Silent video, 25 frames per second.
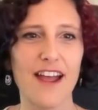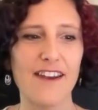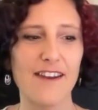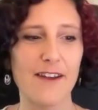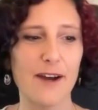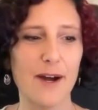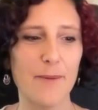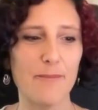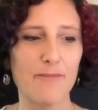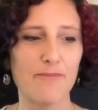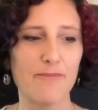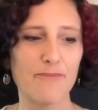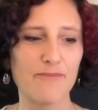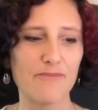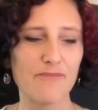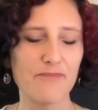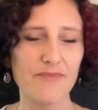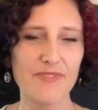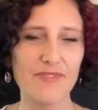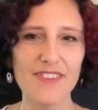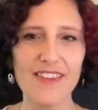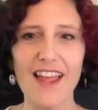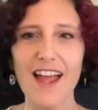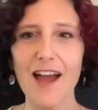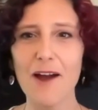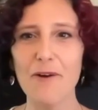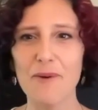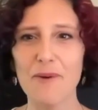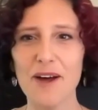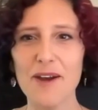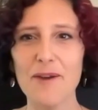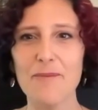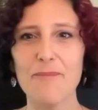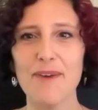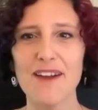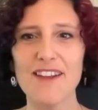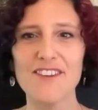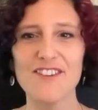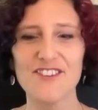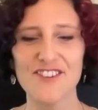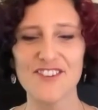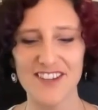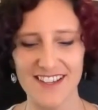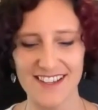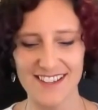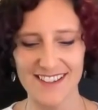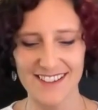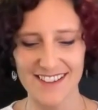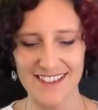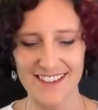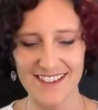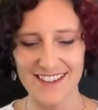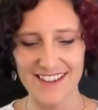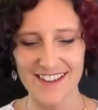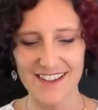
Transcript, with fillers: And um, I want to mention